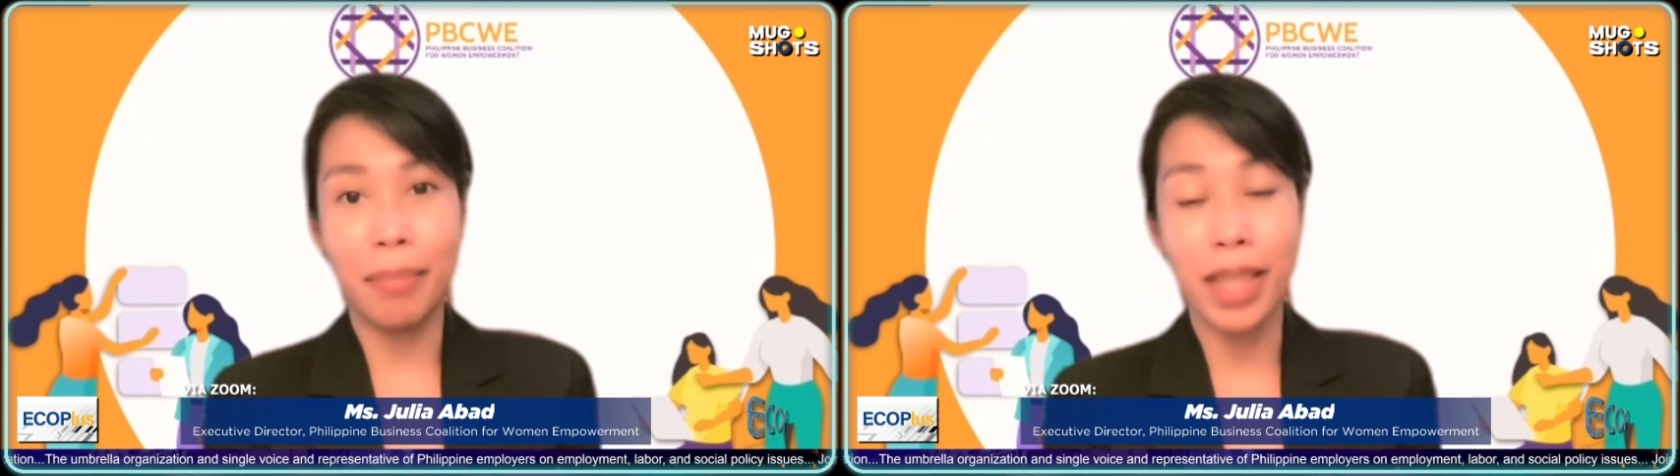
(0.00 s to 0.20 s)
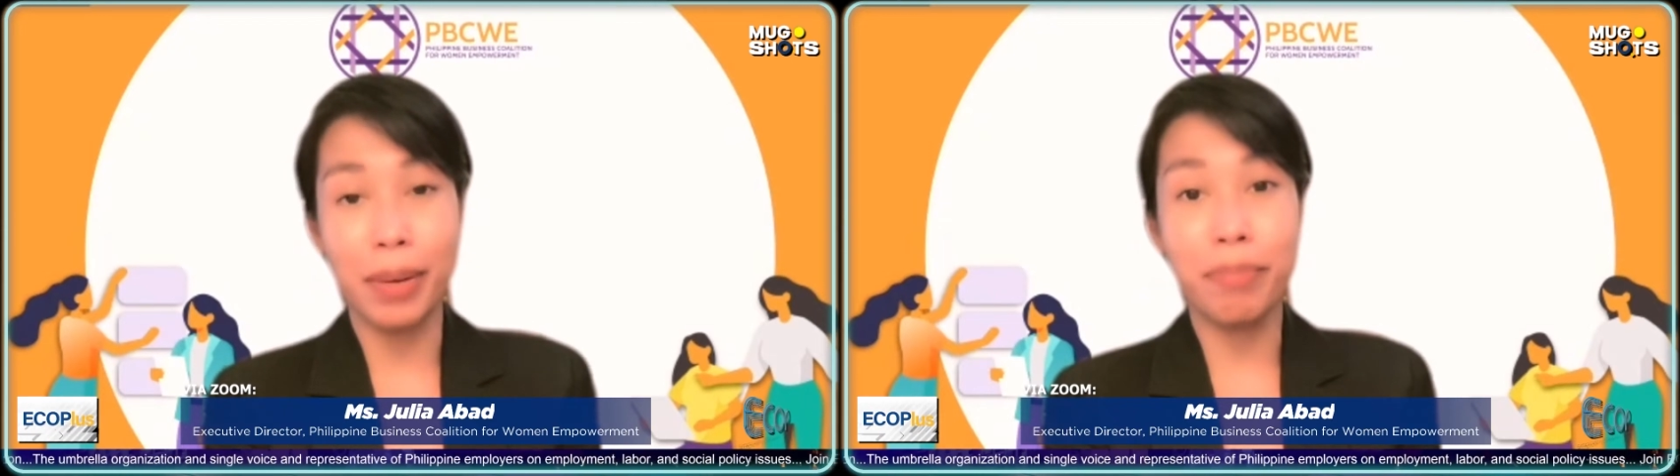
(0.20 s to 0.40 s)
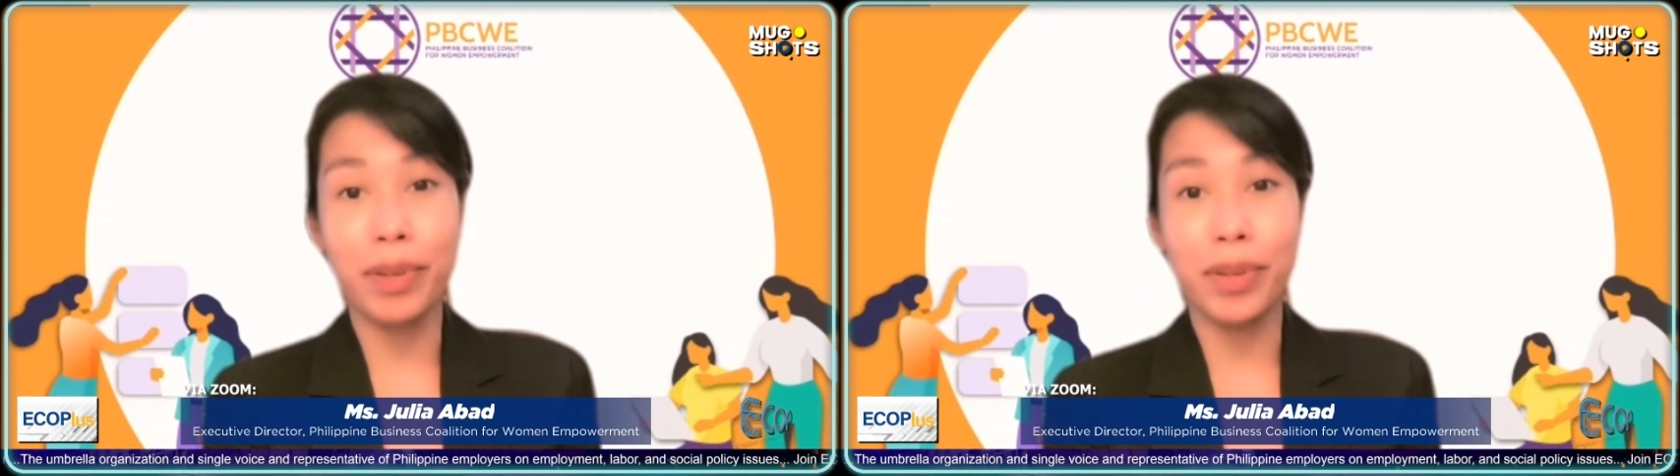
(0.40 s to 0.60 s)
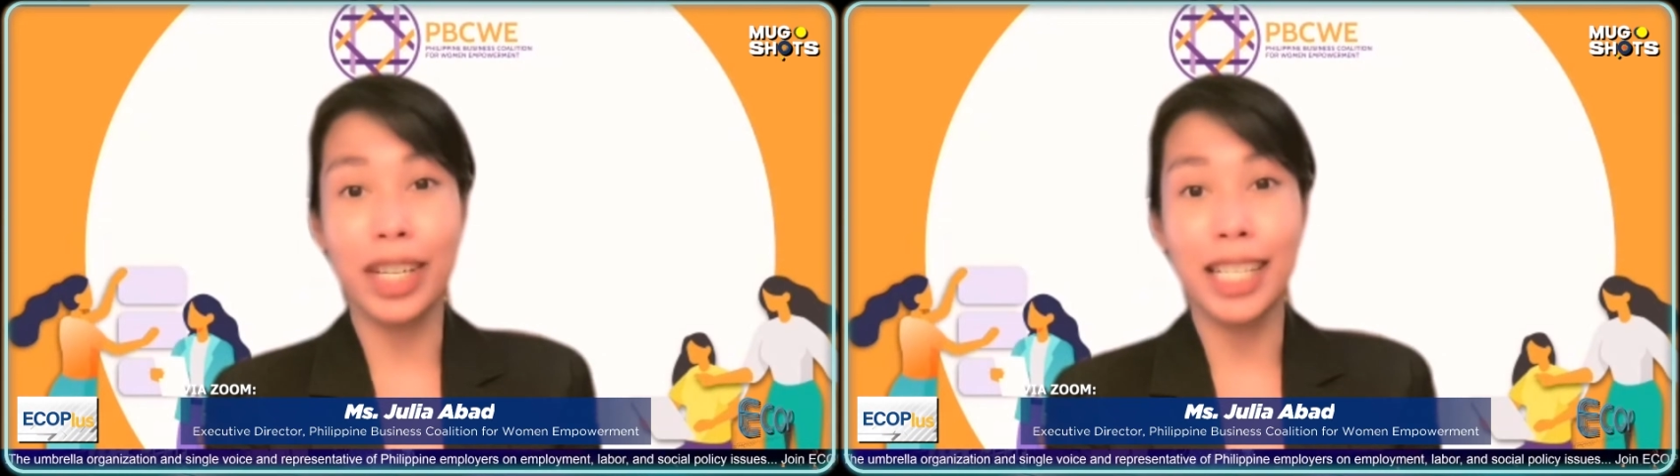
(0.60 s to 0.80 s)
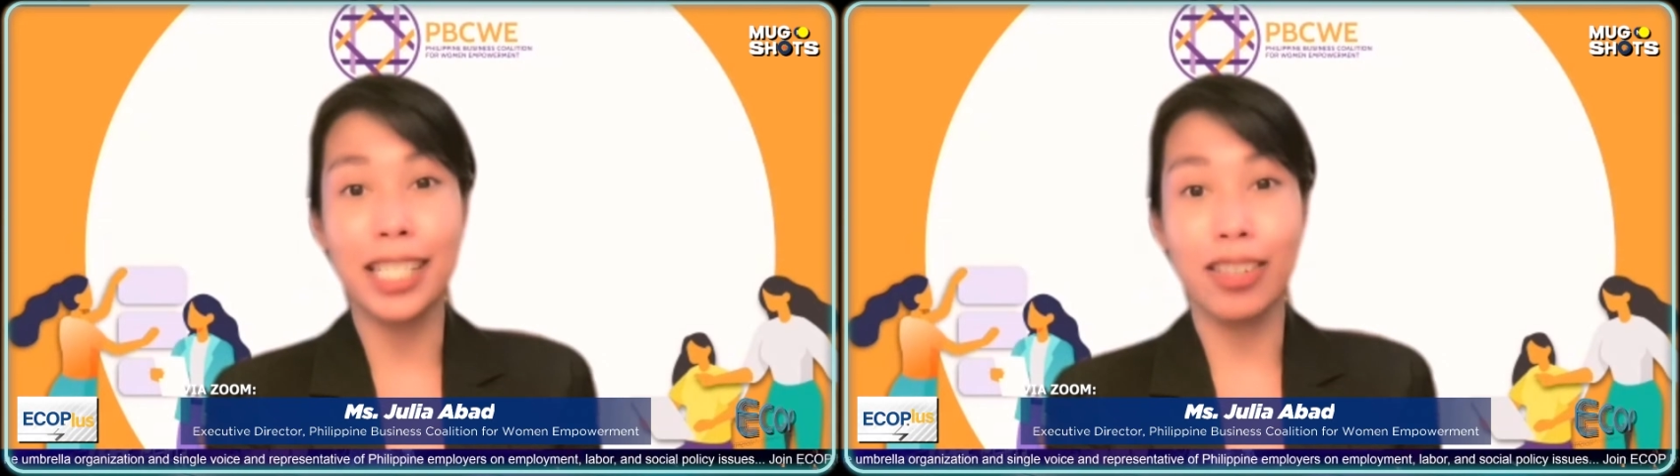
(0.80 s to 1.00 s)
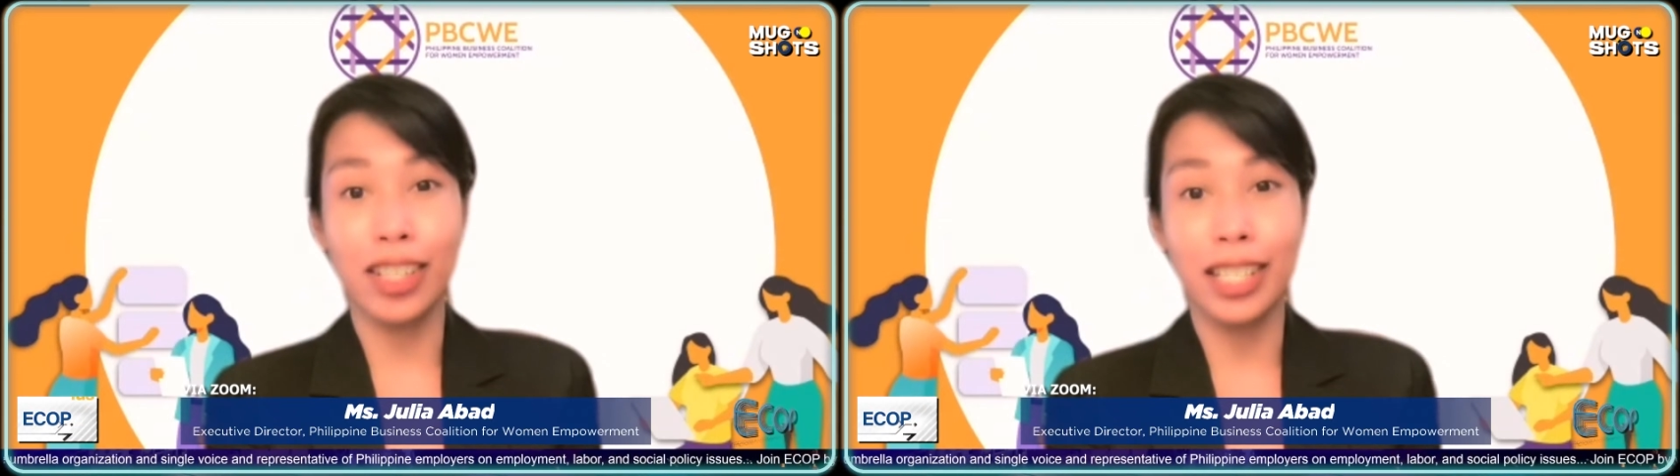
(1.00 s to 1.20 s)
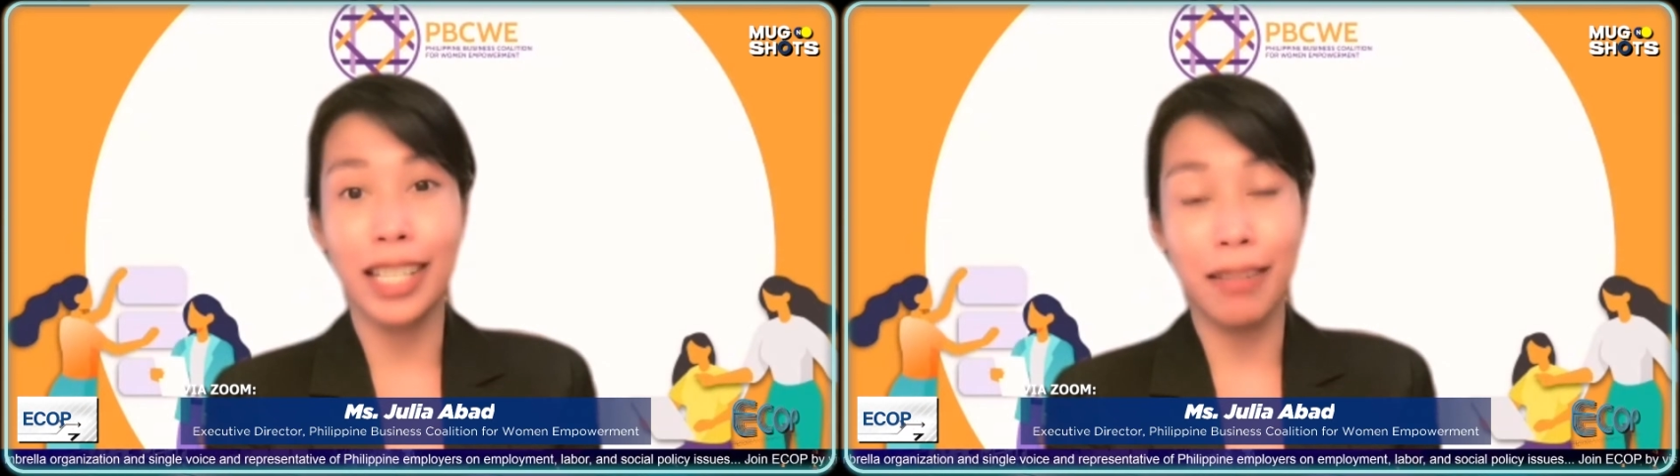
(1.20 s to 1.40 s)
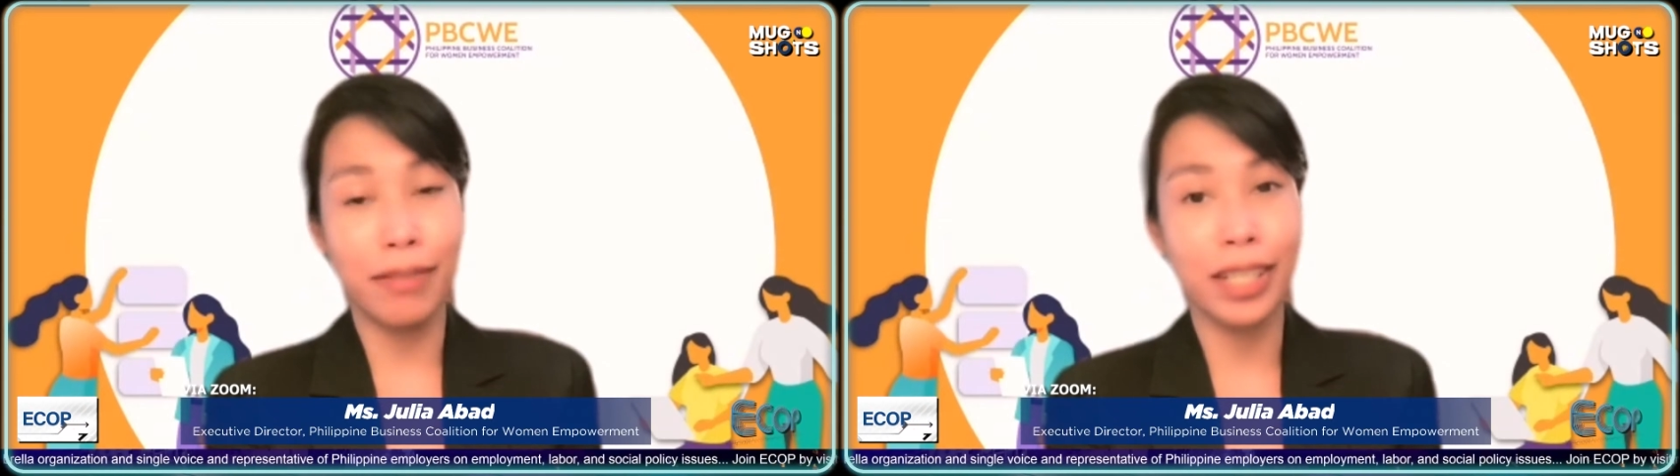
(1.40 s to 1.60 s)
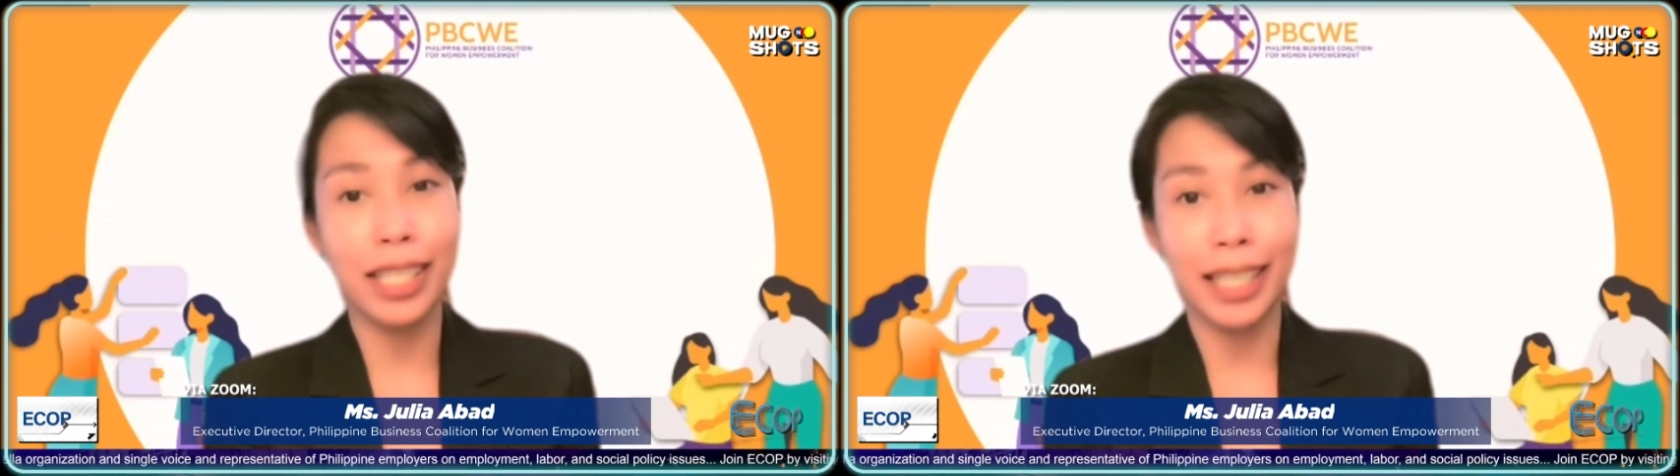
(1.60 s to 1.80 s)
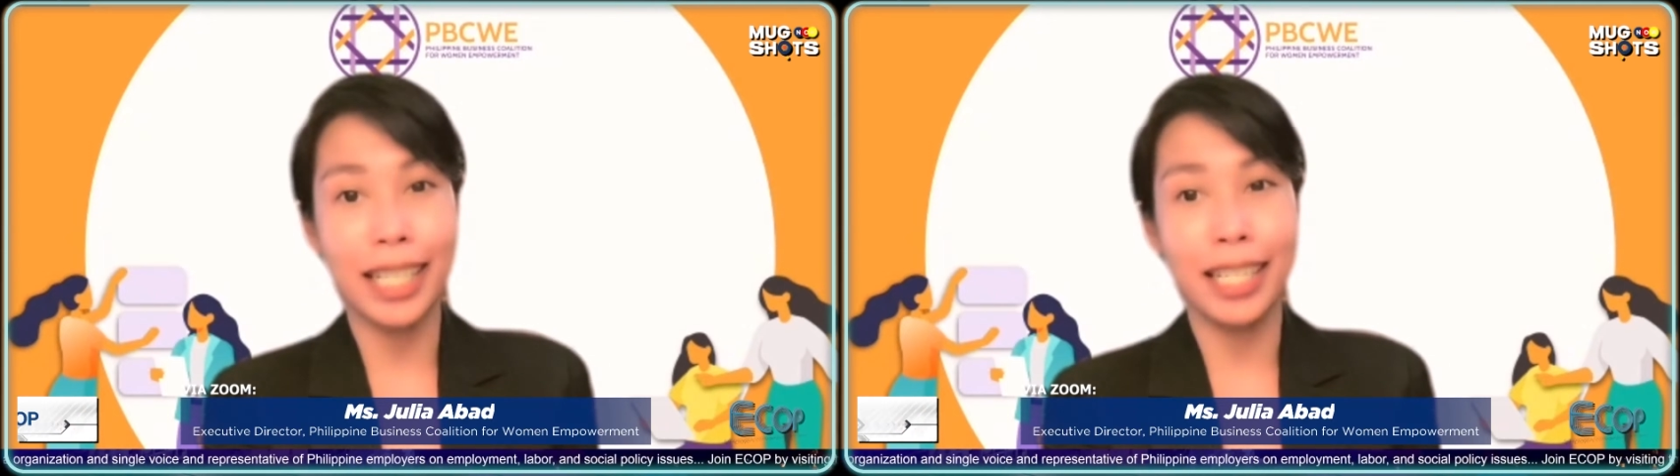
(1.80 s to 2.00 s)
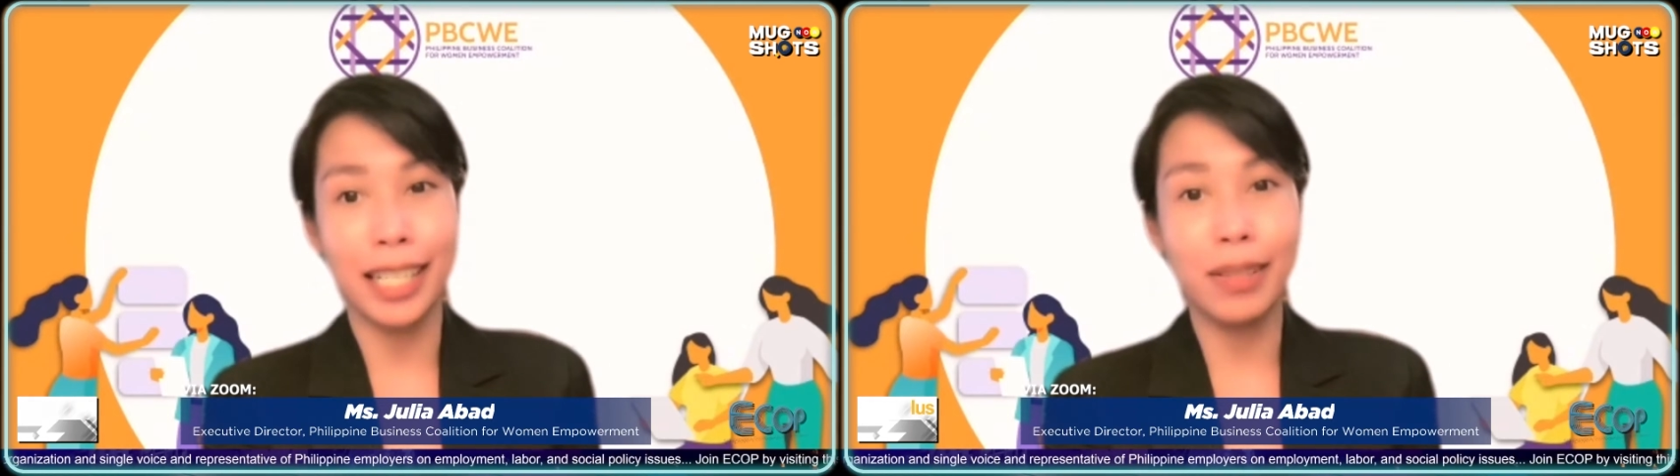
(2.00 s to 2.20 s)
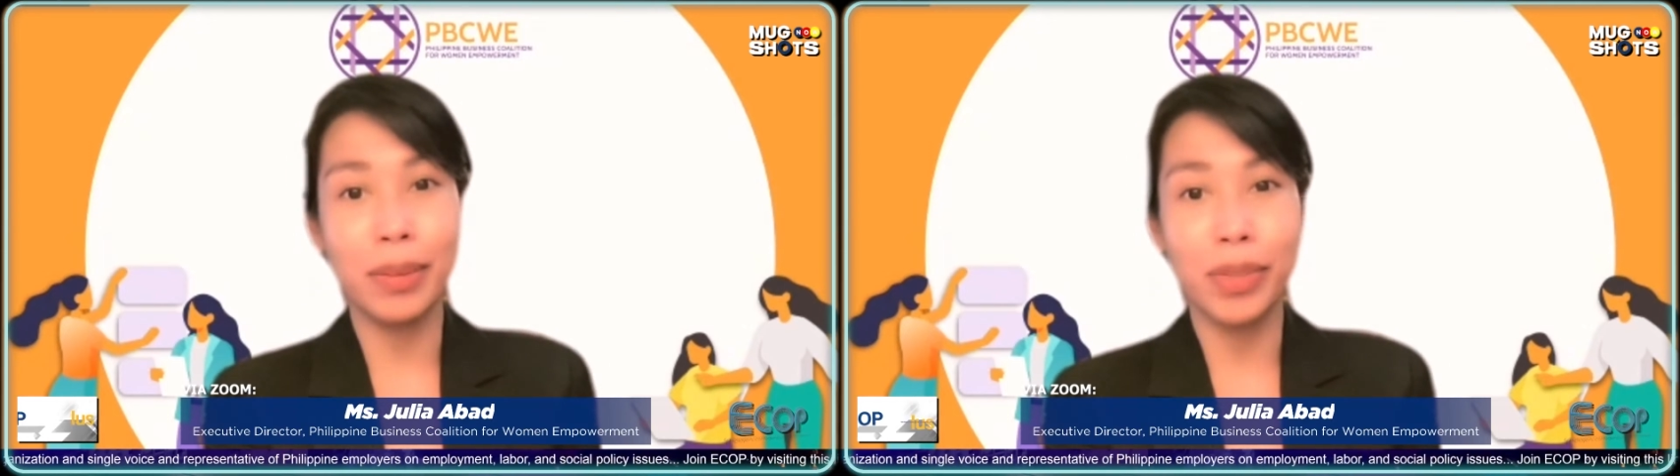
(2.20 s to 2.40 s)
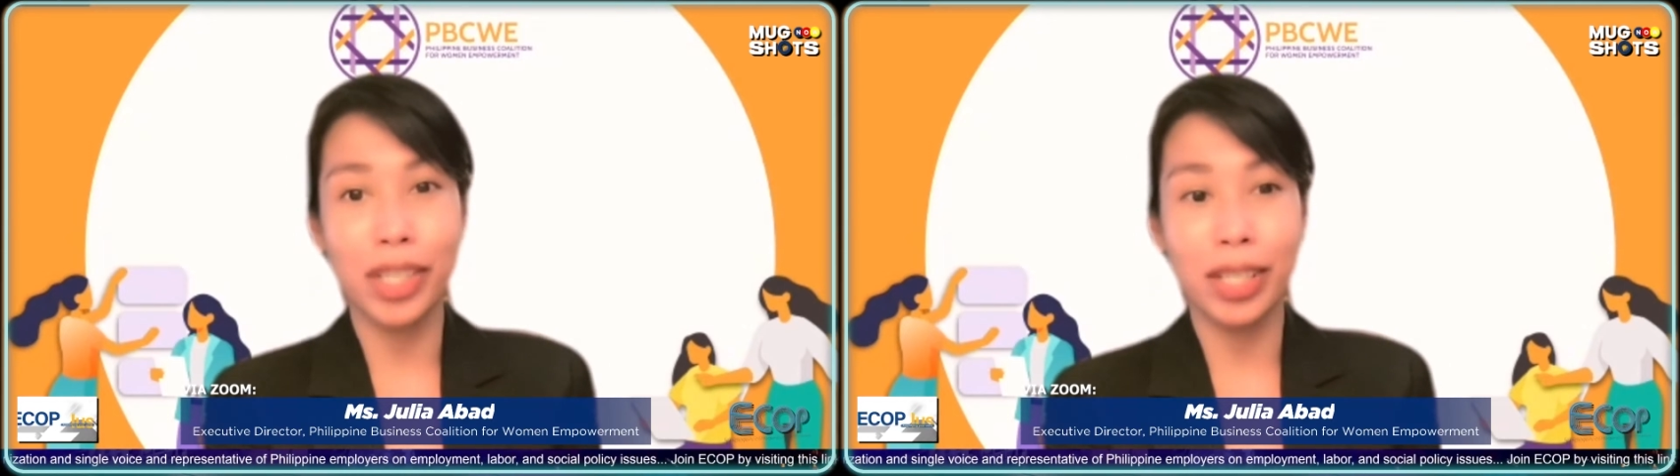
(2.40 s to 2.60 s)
their progress on diversity and inclusion.